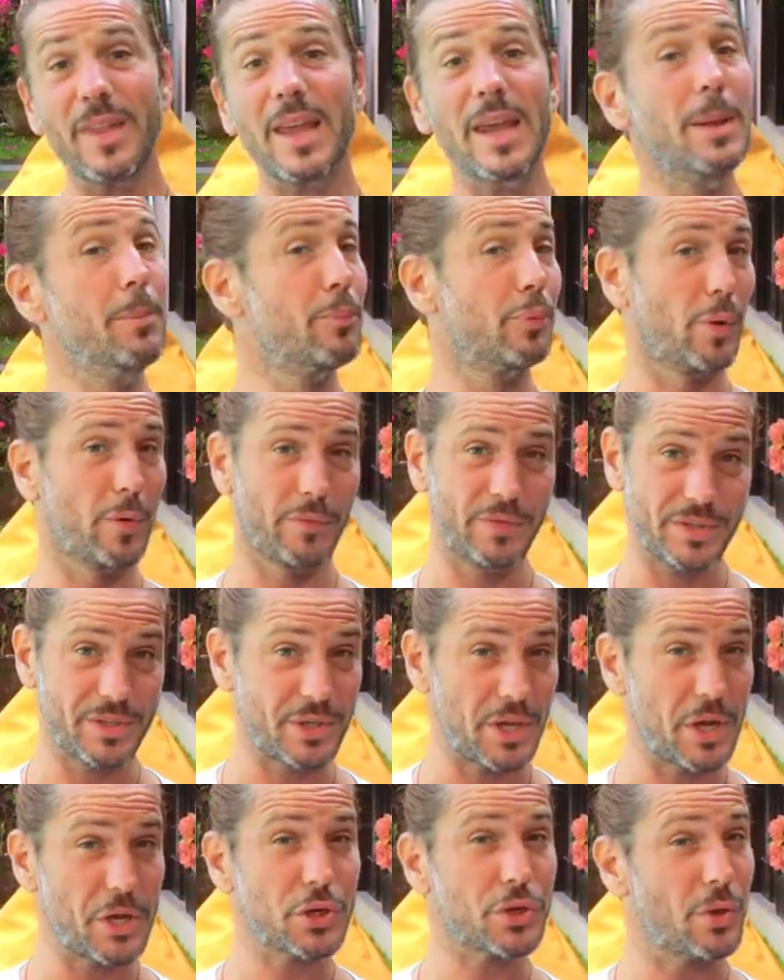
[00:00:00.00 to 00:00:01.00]

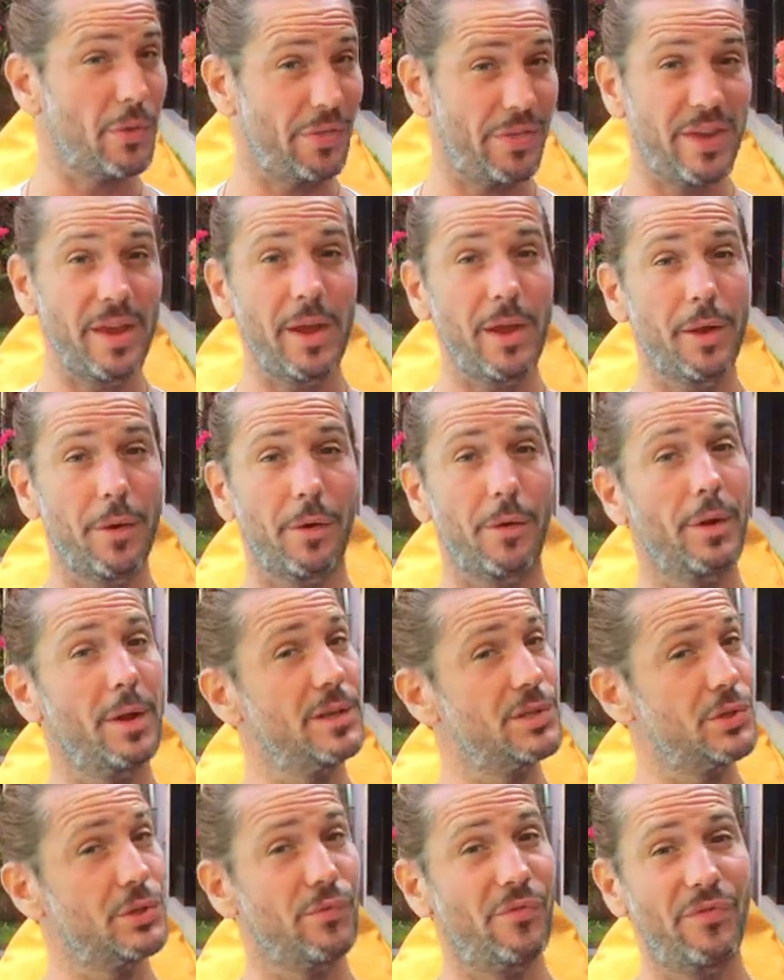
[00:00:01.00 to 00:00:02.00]
improvisation theater
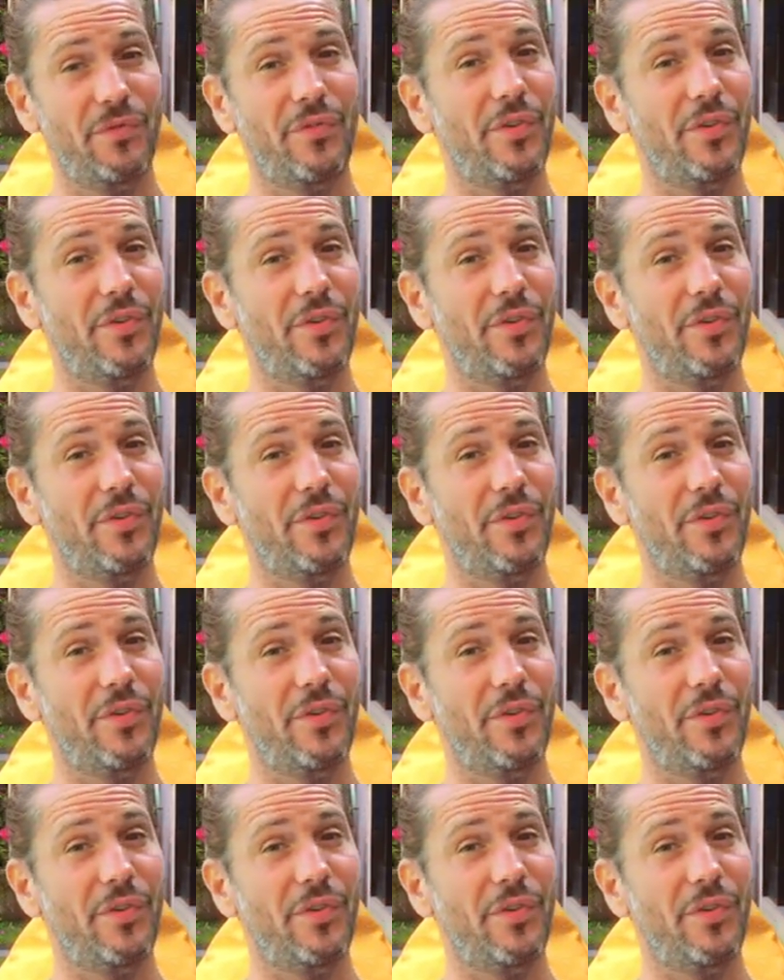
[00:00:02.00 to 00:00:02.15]
is a